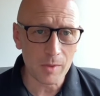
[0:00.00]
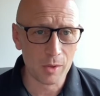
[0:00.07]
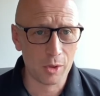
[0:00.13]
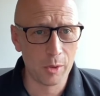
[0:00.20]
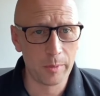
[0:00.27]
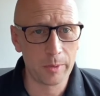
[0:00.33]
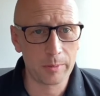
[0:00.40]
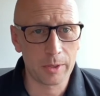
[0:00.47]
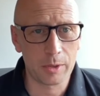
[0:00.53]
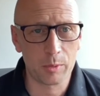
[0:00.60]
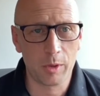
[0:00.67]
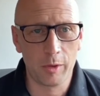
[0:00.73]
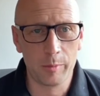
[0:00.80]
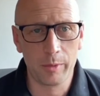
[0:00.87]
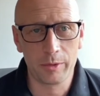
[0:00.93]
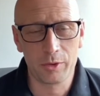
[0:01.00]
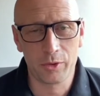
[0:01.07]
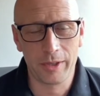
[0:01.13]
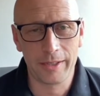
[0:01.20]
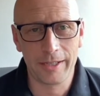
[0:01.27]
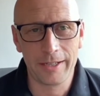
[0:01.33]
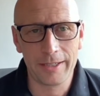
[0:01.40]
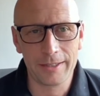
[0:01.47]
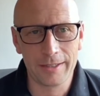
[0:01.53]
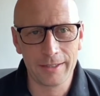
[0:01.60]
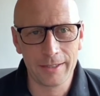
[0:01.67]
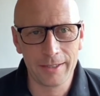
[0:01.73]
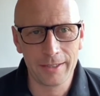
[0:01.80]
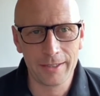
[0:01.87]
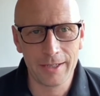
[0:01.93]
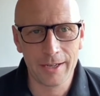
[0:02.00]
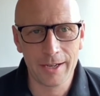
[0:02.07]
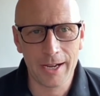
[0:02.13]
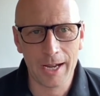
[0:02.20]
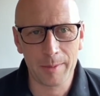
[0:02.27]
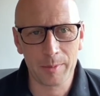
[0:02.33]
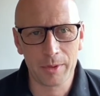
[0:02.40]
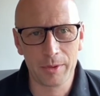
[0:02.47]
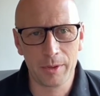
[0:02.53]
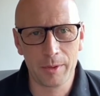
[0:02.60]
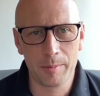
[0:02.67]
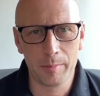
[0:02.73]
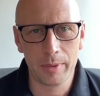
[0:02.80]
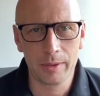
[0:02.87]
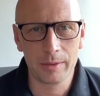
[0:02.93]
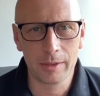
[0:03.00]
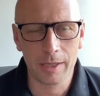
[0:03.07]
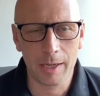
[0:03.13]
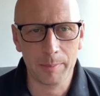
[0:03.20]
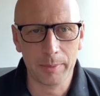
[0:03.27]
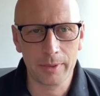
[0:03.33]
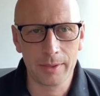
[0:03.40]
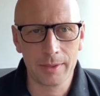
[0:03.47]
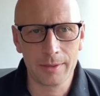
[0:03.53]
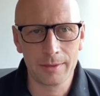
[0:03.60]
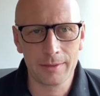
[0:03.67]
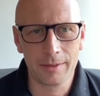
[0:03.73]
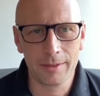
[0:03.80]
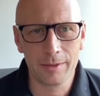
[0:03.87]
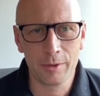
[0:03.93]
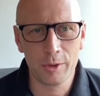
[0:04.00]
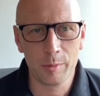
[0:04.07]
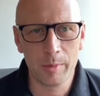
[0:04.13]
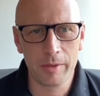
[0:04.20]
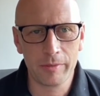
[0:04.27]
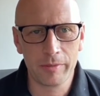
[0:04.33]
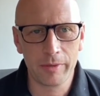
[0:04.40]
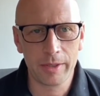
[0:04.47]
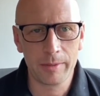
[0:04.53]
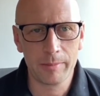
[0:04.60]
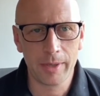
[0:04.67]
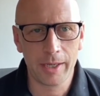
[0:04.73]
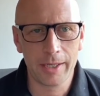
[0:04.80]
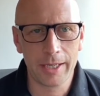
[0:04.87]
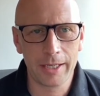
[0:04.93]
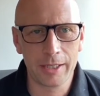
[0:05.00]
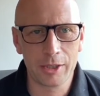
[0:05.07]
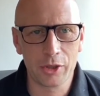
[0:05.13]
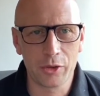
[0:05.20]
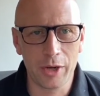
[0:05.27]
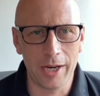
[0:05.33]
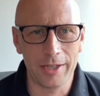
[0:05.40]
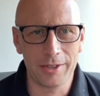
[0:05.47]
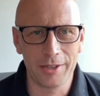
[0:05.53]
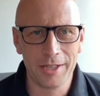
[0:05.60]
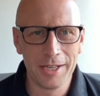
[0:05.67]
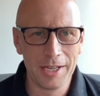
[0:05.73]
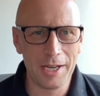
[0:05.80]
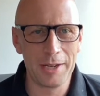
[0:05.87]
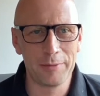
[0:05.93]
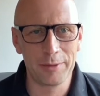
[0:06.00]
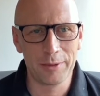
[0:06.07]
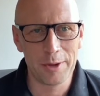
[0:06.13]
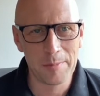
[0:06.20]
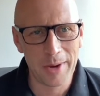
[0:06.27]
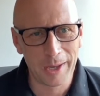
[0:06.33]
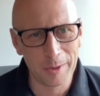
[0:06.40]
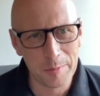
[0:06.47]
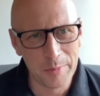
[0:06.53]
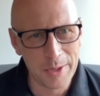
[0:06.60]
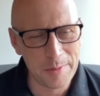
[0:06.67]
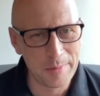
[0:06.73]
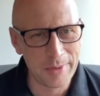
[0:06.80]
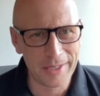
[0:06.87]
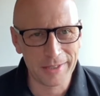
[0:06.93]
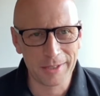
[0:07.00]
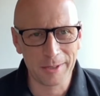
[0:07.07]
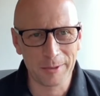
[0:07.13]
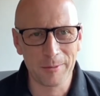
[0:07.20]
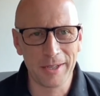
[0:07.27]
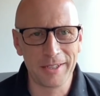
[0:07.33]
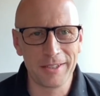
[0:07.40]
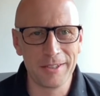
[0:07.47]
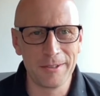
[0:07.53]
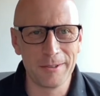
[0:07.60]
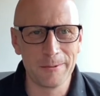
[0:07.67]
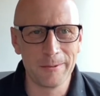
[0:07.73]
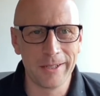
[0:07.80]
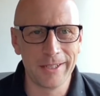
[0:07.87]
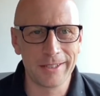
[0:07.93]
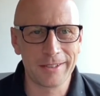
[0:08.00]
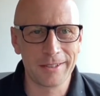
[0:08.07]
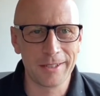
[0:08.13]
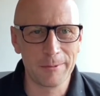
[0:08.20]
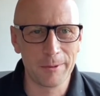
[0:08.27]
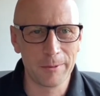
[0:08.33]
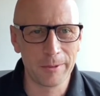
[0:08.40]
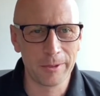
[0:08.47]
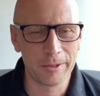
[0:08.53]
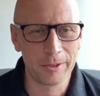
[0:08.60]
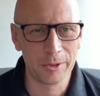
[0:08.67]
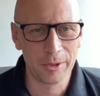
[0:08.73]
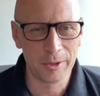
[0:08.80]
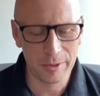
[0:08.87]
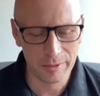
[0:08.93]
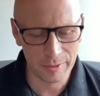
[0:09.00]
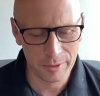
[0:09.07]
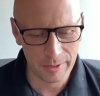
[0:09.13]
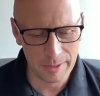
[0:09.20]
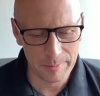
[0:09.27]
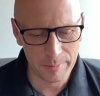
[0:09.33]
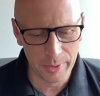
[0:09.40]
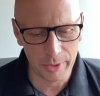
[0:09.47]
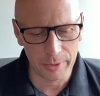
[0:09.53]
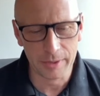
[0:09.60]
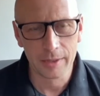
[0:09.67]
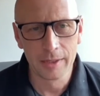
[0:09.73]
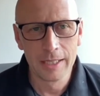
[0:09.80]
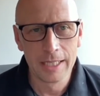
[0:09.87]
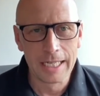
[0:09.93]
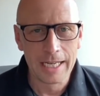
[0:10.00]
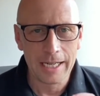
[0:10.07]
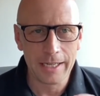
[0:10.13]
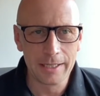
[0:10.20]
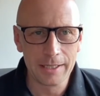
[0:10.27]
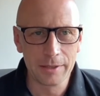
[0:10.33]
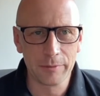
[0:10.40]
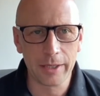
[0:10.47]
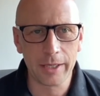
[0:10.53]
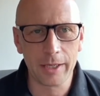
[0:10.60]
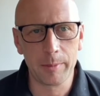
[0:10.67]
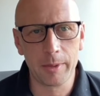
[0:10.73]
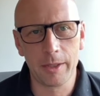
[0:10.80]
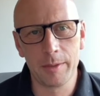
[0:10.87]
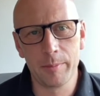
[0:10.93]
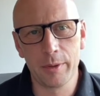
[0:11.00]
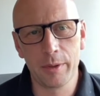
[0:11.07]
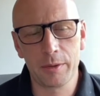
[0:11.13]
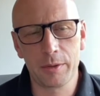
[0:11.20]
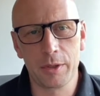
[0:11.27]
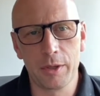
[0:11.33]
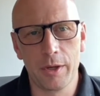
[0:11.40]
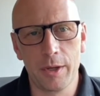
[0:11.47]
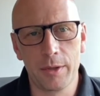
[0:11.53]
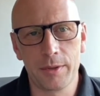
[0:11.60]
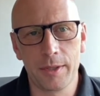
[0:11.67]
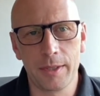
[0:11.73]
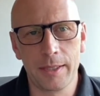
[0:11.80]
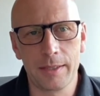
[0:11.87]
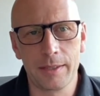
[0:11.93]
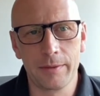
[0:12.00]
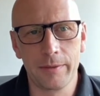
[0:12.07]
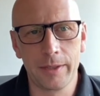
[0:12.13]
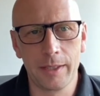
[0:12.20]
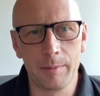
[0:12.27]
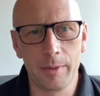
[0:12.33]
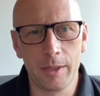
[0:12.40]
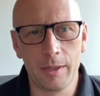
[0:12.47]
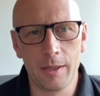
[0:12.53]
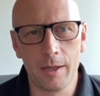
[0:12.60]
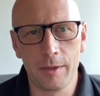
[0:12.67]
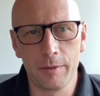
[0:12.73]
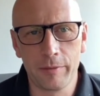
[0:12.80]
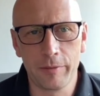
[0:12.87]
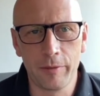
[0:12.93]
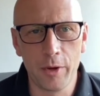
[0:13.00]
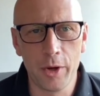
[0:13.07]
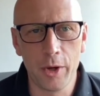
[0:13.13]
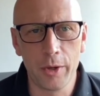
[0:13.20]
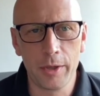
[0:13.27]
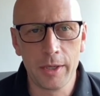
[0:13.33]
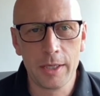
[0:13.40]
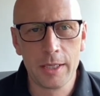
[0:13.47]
coming up to 12 months. Trying to get it into the App Store and build an app is no mean feat by any stretch, even though it might look pretty basic when you see what we're going to show you through it. But it is available in both stores. It's available on phone,